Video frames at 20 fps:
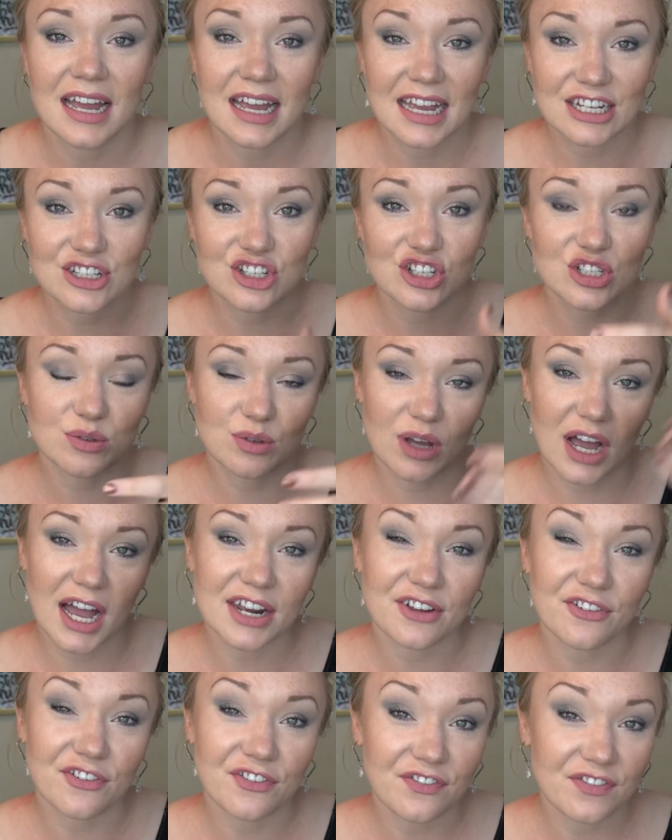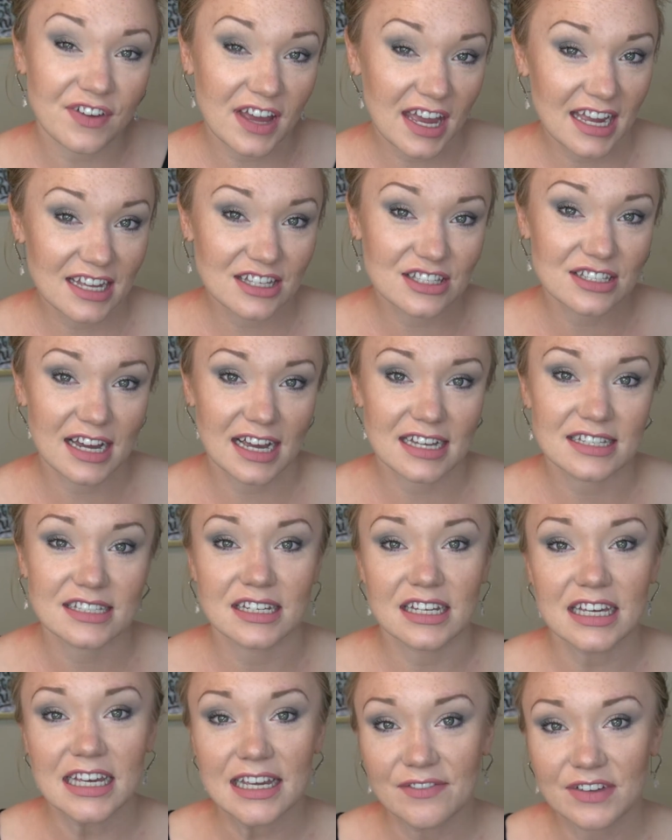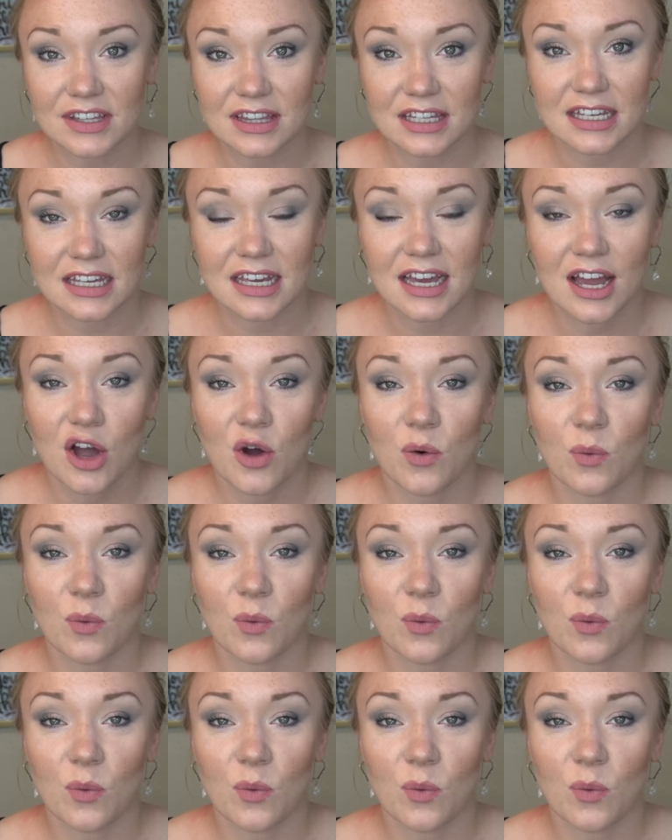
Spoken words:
It just kind of fades nice and evenly.